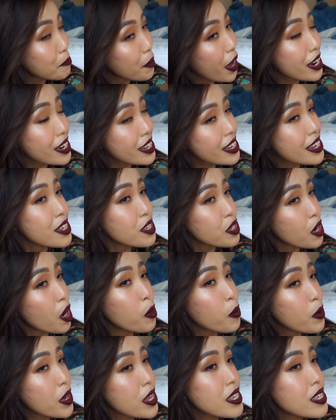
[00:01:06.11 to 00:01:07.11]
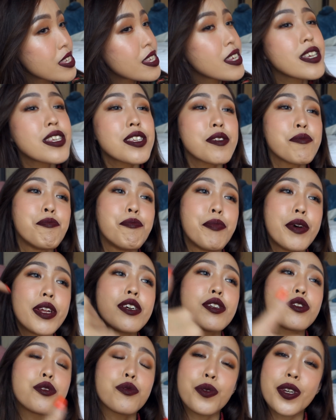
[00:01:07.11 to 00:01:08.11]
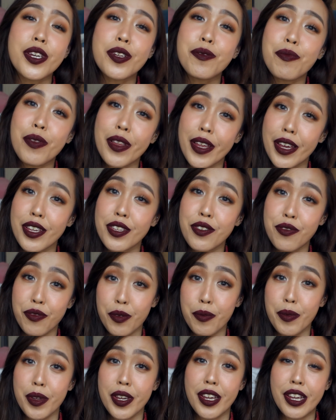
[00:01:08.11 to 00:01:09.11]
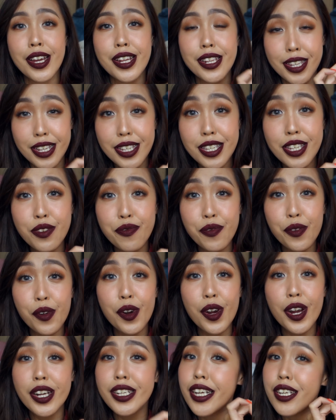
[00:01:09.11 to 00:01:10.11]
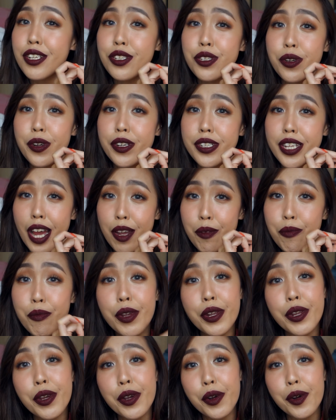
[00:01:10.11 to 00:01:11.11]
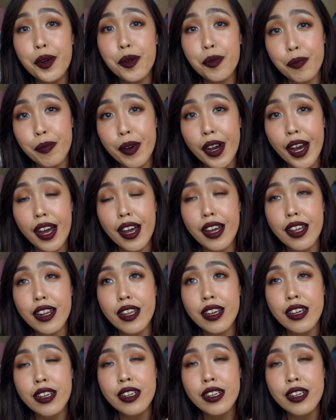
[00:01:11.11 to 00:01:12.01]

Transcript: Bali is always this bittersweet place for me. This is for another storytime video, but